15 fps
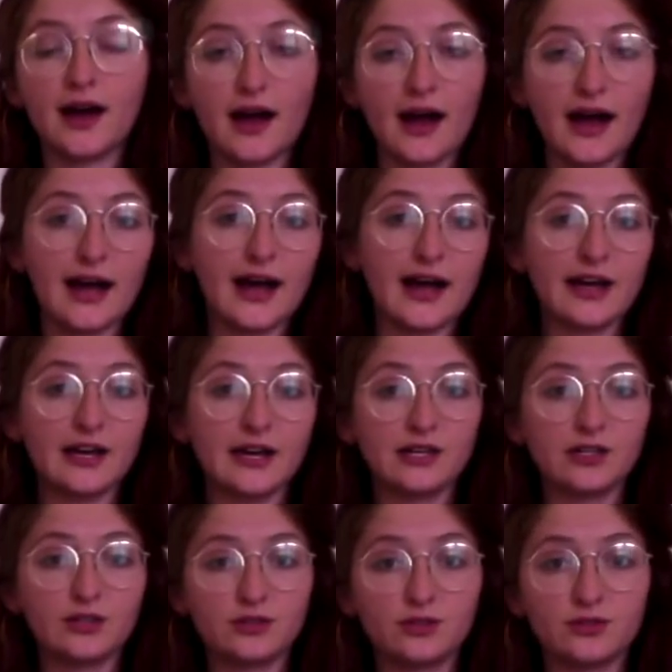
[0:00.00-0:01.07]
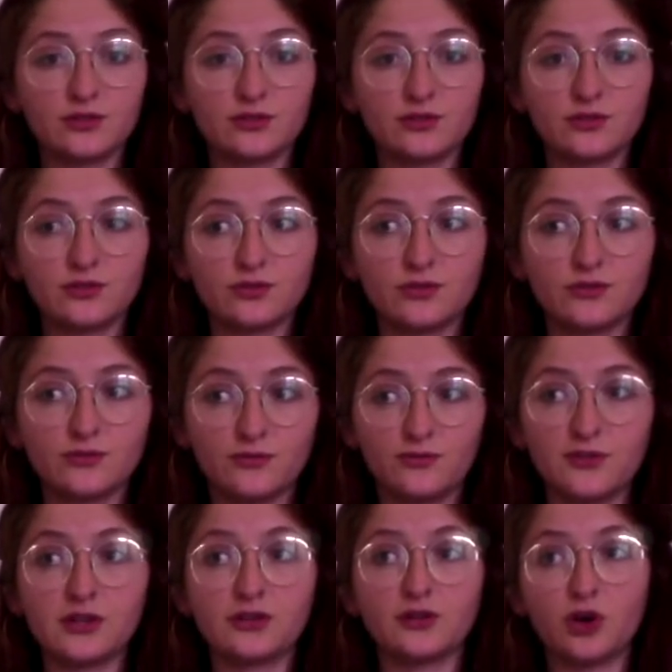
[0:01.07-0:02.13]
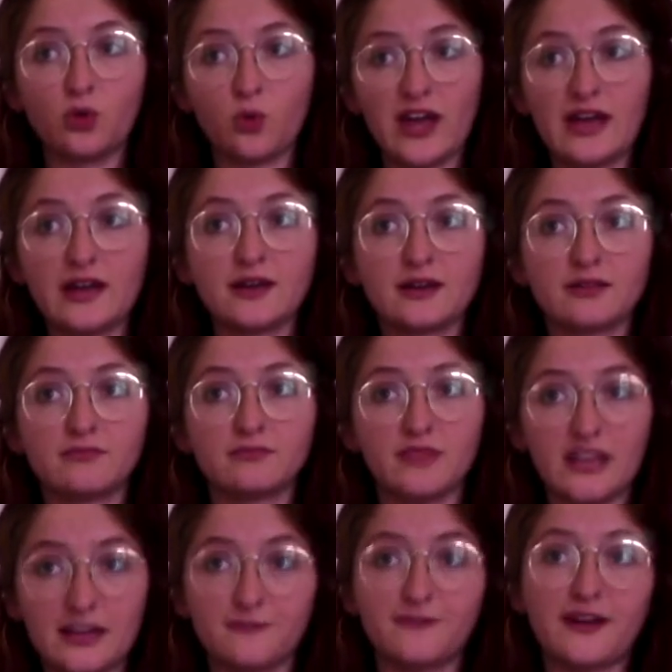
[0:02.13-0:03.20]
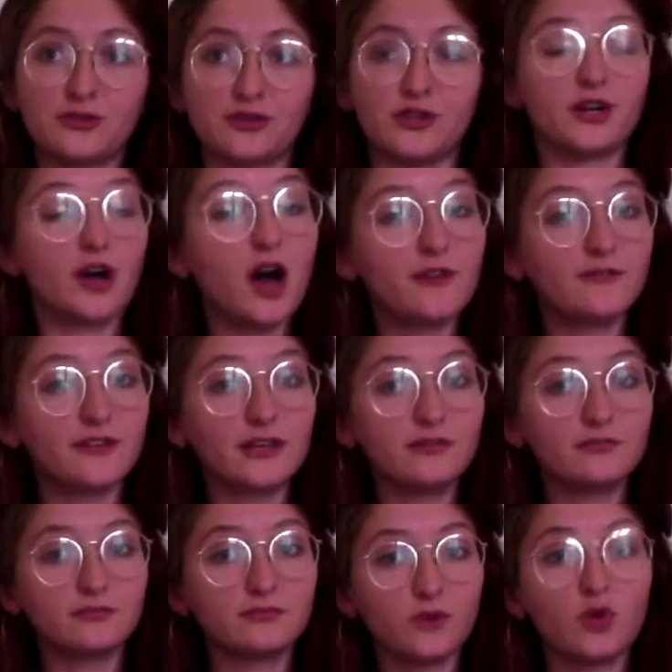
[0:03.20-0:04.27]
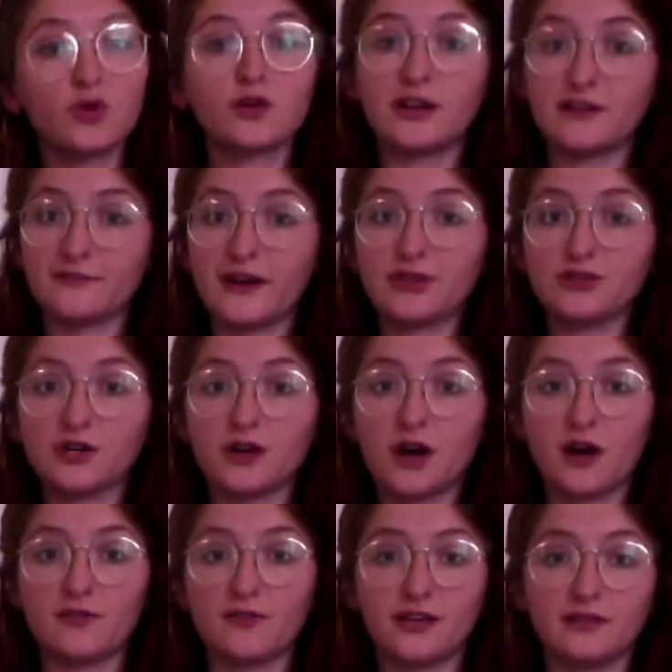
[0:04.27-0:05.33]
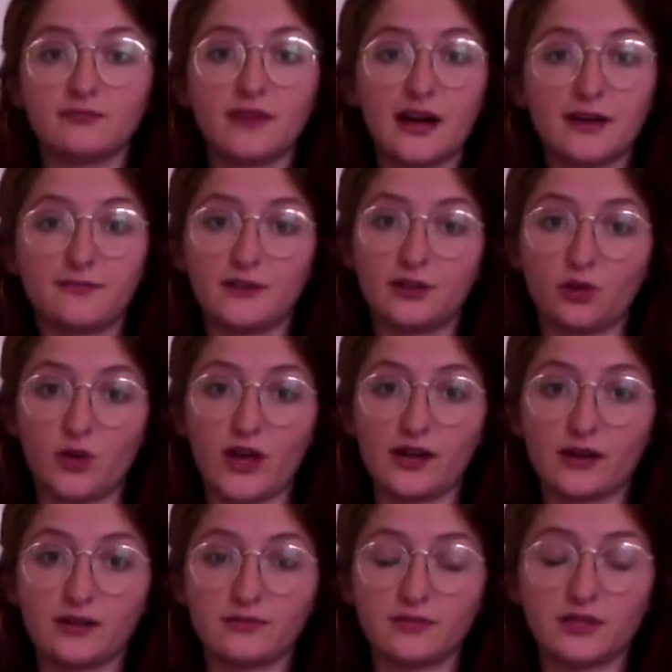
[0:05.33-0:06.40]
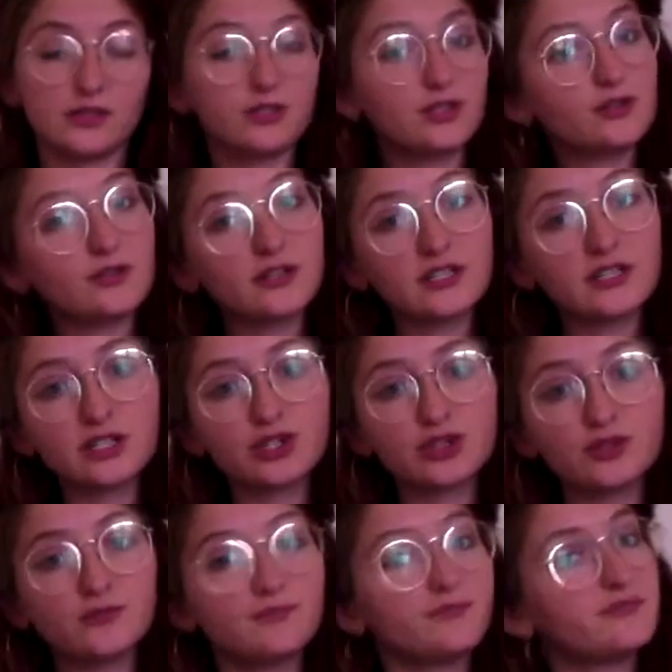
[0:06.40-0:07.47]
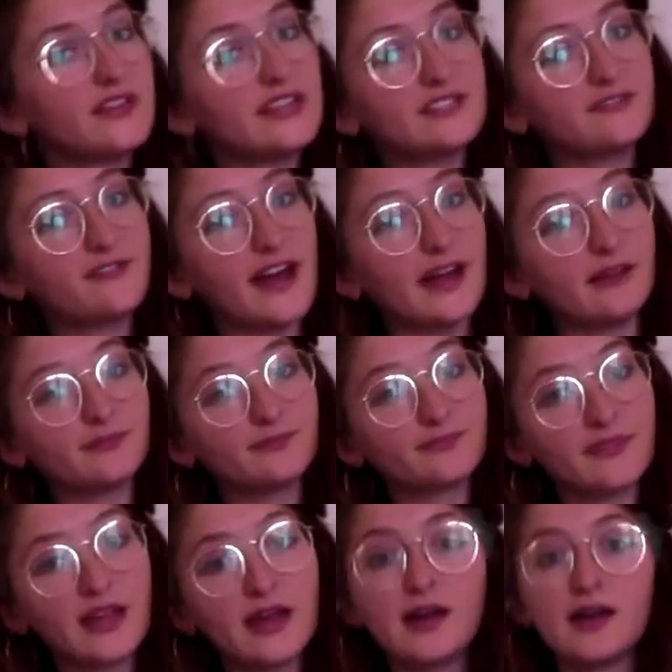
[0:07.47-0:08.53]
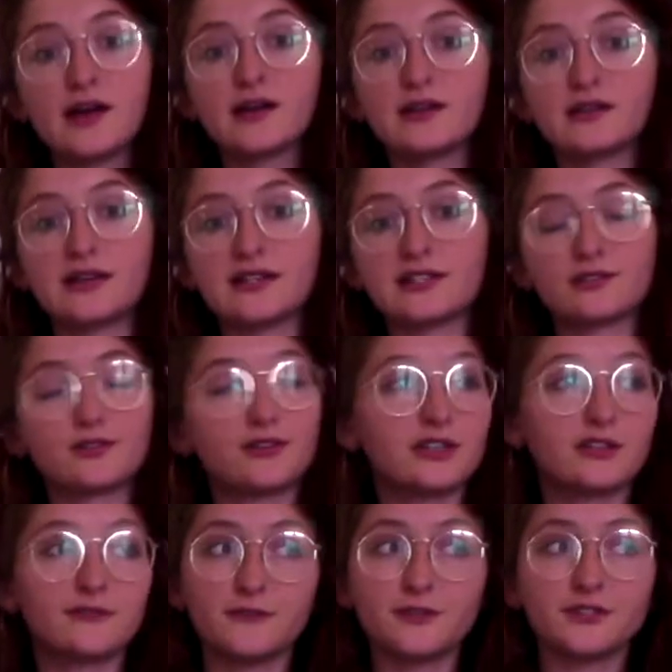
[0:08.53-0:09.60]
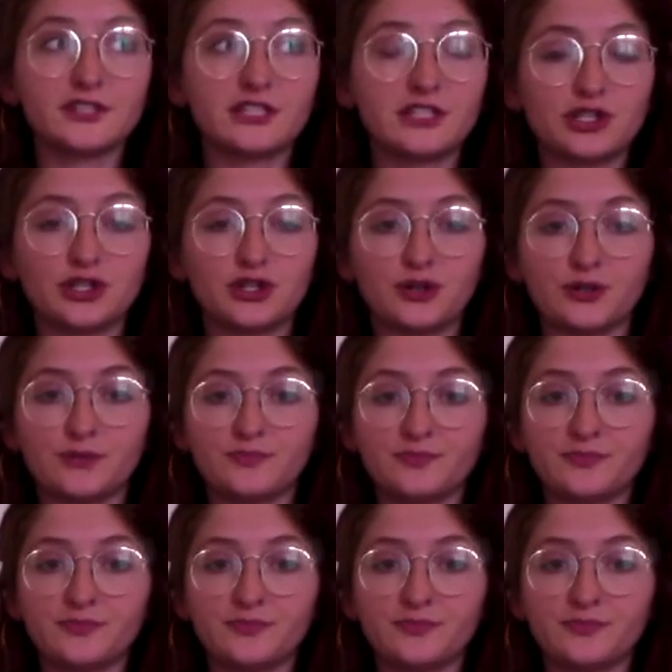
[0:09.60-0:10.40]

I feel awake if I drink coffee, or if I drink coffee, I feel awake. In the zero conditional, that's fine. Let's look at the first conditional.